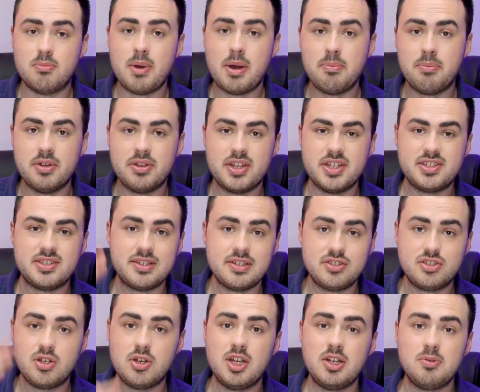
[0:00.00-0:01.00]
remember this is
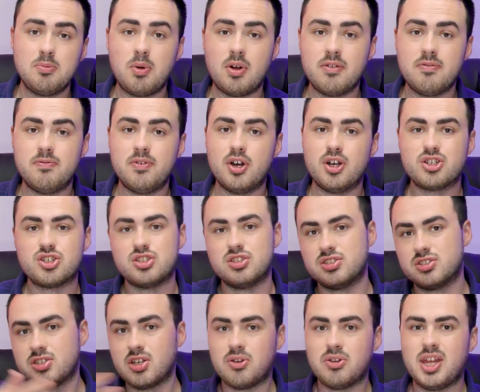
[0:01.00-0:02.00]
a two-in-one
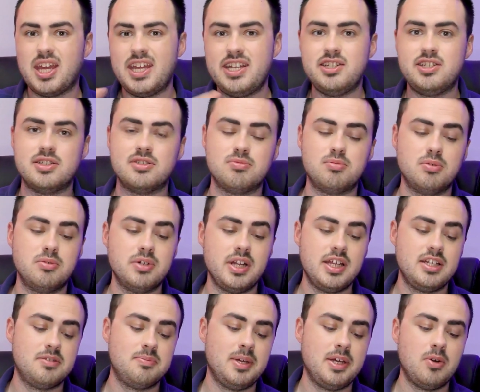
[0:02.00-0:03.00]
version so the hinges will
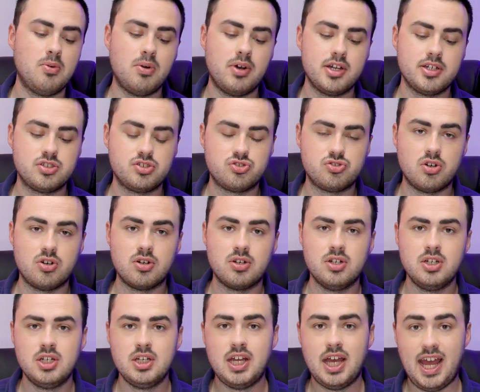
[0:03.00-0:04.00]
need to be quite
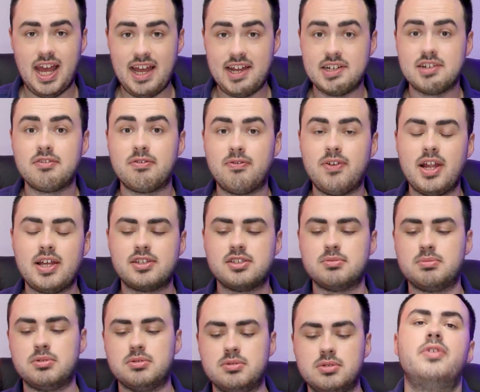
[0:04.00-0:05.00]
strong and
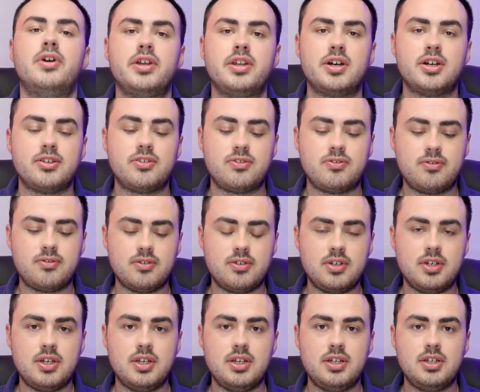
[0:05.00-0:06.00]
flexible. Very nice
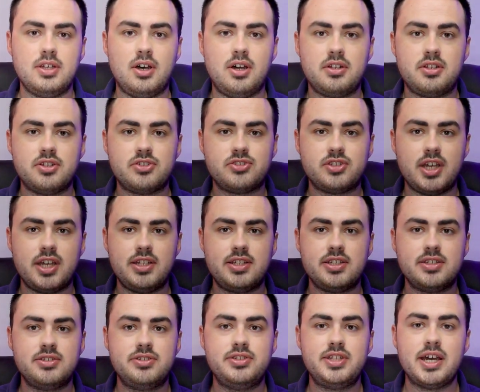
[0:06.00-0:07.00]

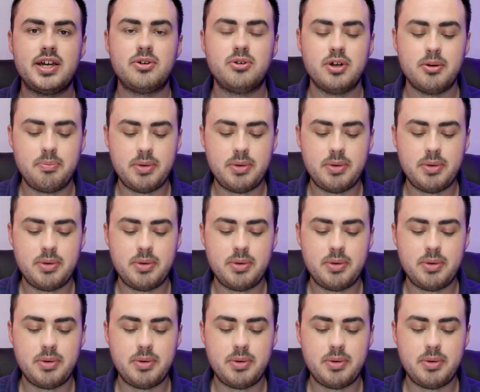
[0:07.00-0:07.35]
understated Dell